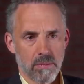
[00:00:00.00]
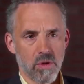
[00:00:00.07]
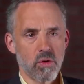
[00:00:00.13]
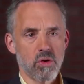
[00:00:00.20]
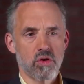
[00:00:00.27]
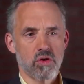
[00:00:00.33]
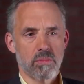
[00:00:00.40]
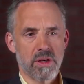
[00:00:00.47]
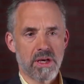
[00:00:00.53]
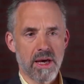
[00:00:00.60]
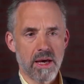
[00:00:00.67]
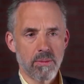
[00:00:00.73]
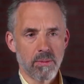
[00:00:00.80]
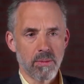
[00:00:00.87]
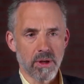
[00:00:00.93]
No, you should be
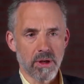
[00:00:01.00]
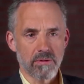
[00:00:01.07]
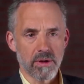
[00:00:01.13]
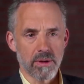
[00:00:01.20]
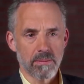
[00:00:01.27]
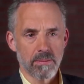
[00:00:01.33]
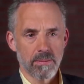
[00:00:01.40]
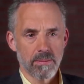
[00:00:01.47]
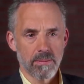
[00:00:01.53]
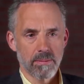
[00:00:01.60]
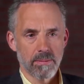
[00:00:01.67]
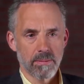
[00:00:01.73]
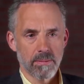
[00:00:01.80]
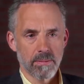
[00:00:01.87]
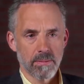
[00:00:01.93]
capable of it.
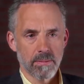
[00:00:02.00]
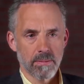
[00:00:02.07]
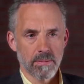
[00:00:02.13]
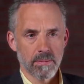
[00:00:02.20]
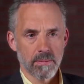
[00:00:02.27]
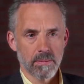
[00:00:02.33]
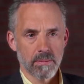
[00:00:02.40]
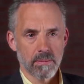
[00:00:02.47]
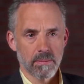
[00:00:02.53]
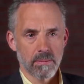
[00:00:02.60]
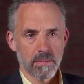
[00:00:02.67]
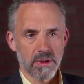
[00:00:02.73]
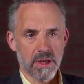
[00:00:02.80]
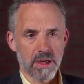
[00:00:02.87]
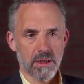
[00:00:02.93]

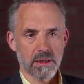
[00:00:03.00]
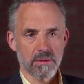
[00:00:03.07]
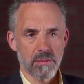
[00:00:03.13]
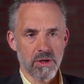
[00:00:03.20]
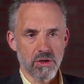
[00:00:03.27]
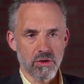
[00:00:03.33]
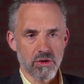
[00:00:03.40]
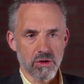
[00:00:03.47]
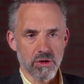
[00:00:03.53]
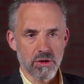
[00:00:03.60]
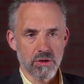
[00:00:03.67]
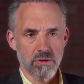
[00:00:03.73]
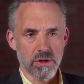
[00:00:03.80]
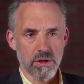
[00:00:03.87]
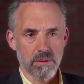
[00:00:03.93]
But that doesn't mean you should
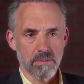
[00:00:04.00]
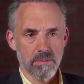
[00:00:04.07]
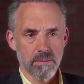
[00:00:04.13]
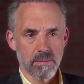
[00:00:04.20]
use it.